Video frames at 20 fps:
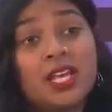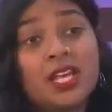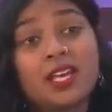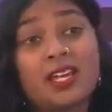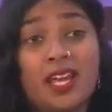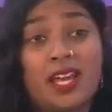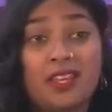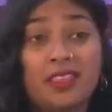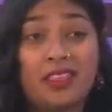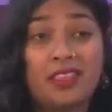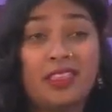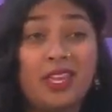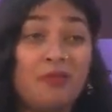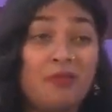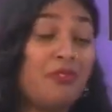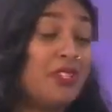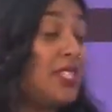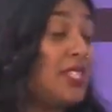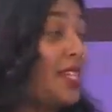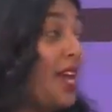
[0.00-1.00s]
kind of the theme
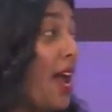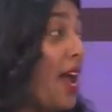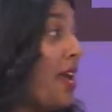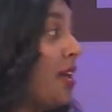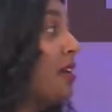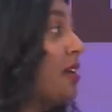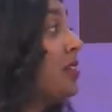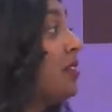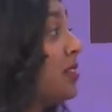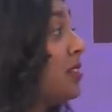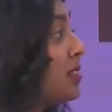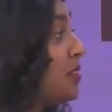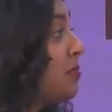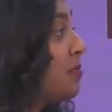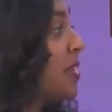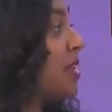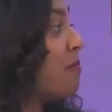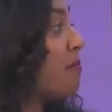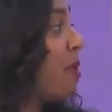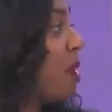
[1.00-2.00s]
for today,
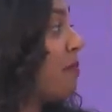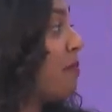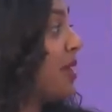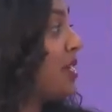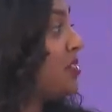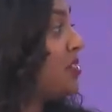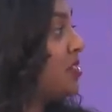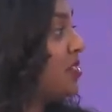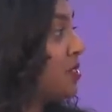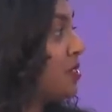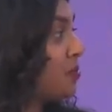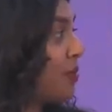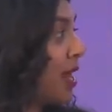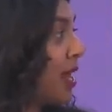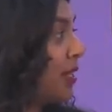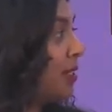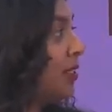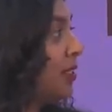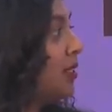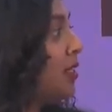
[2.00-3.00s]
something that Mo mentioned as
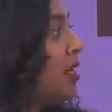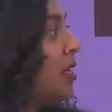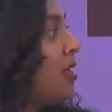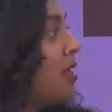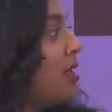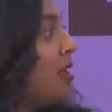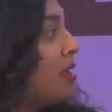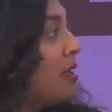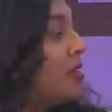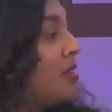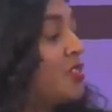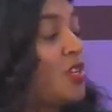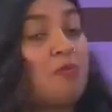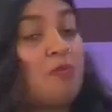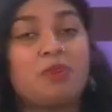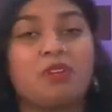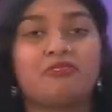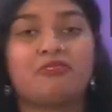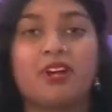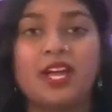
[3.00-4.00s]
well. don't
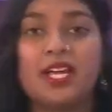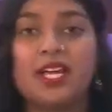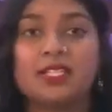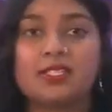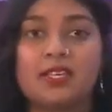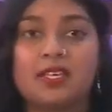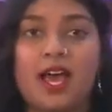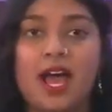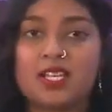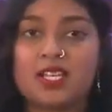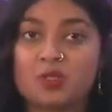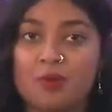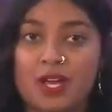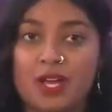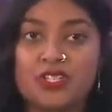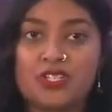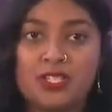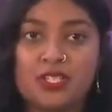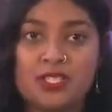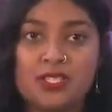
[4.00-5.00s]
be afraid to ask
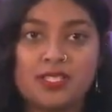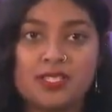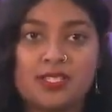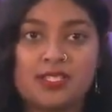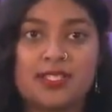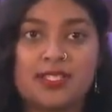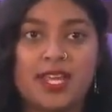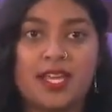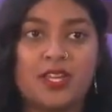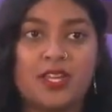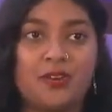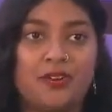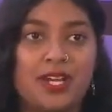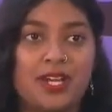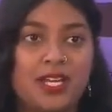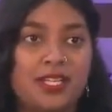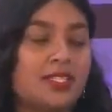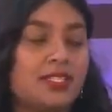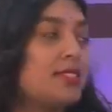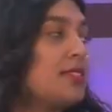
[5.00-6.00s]
questions, stay
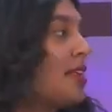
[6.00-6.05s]
curious,